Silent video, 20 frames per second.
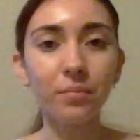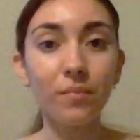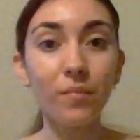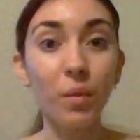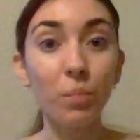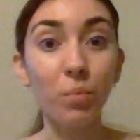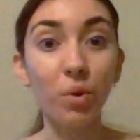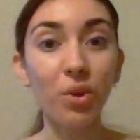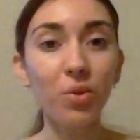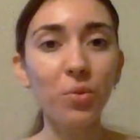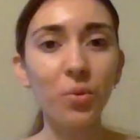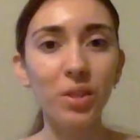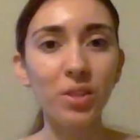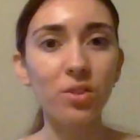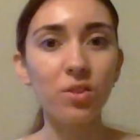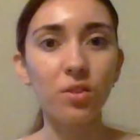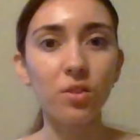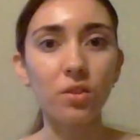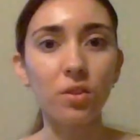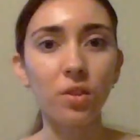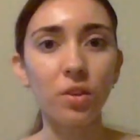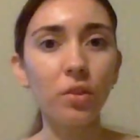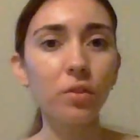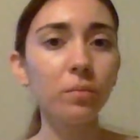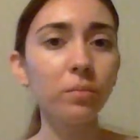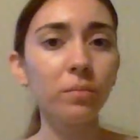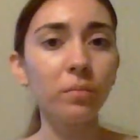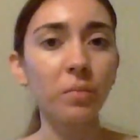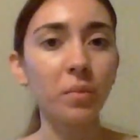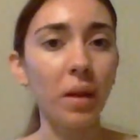more questions,
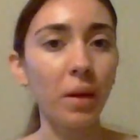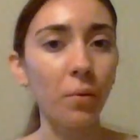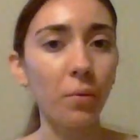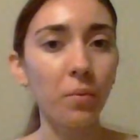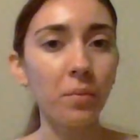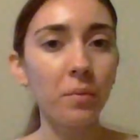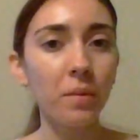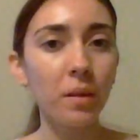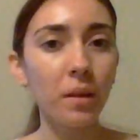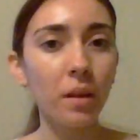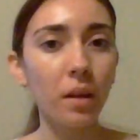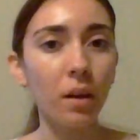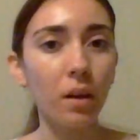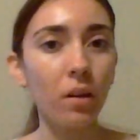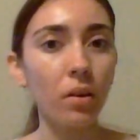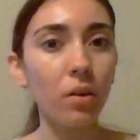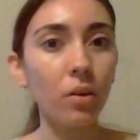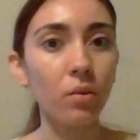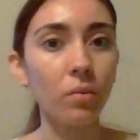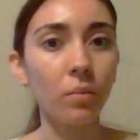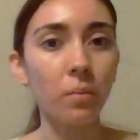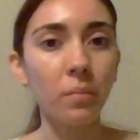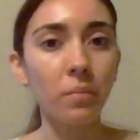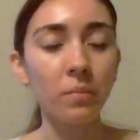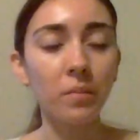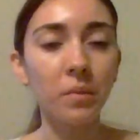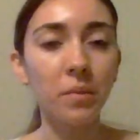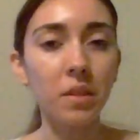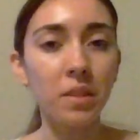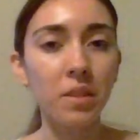like, oh,
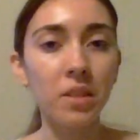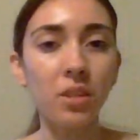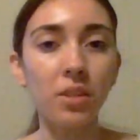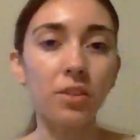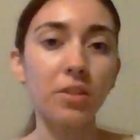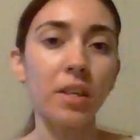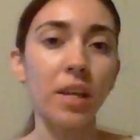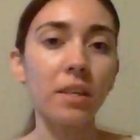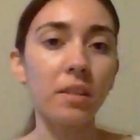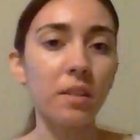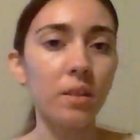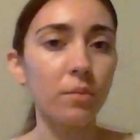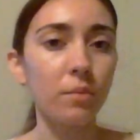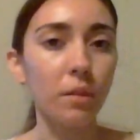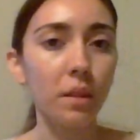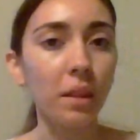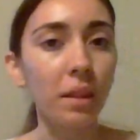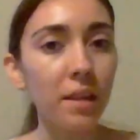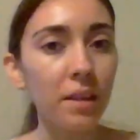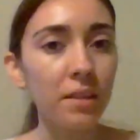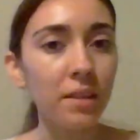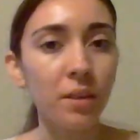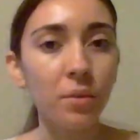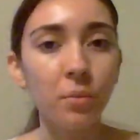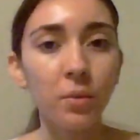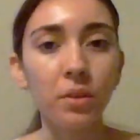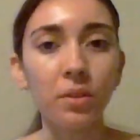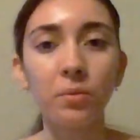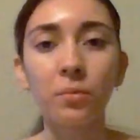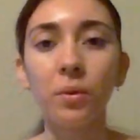the teacher's asking me this, I
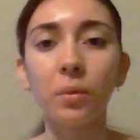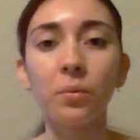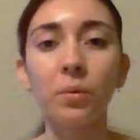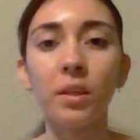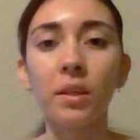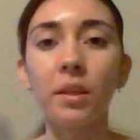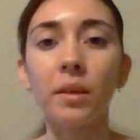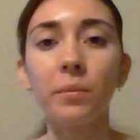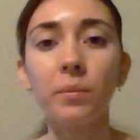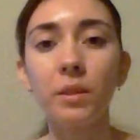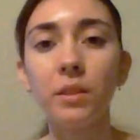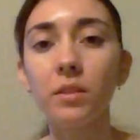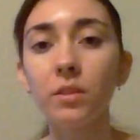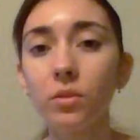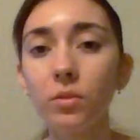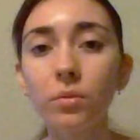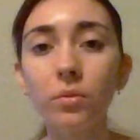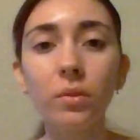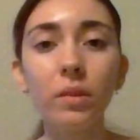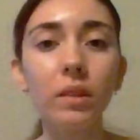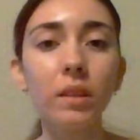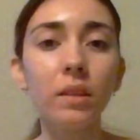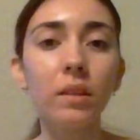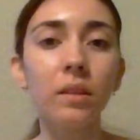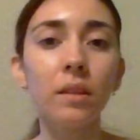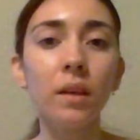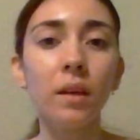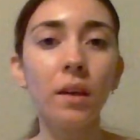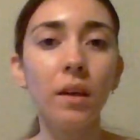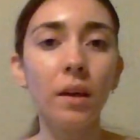wonder what we're gonna be
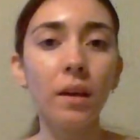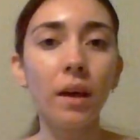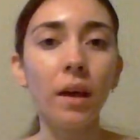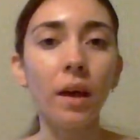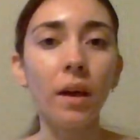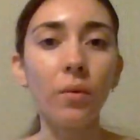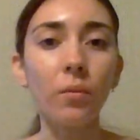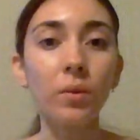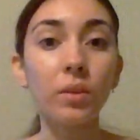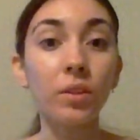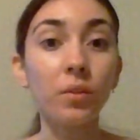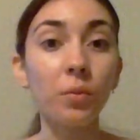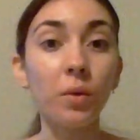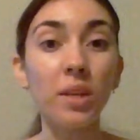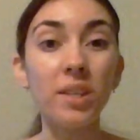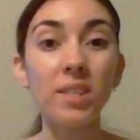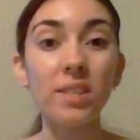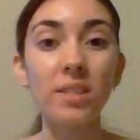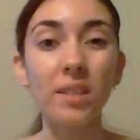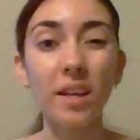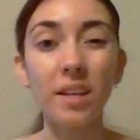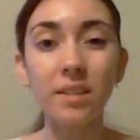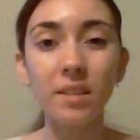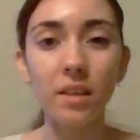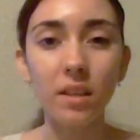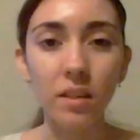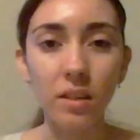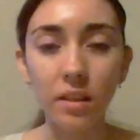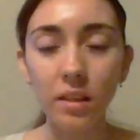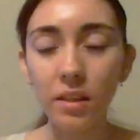doing, I wonder why she's
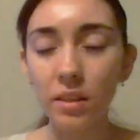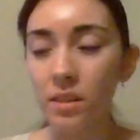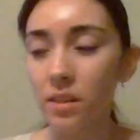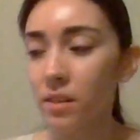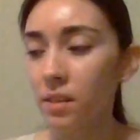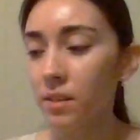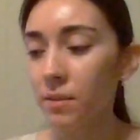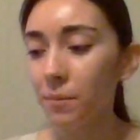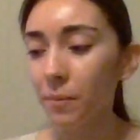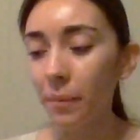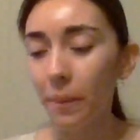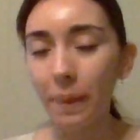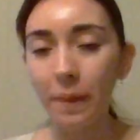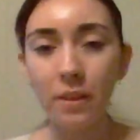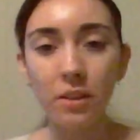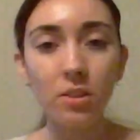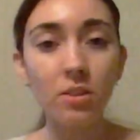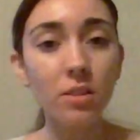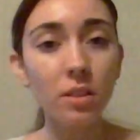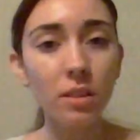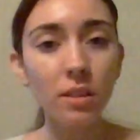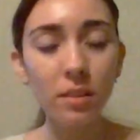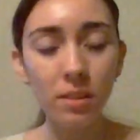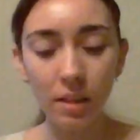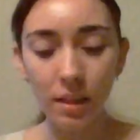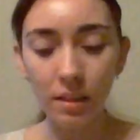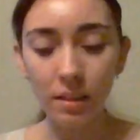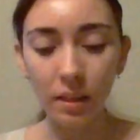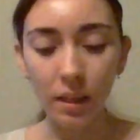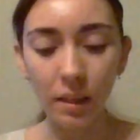asking this, just things
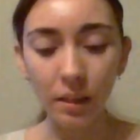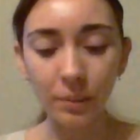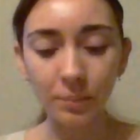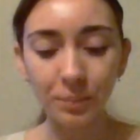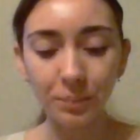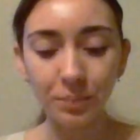like that.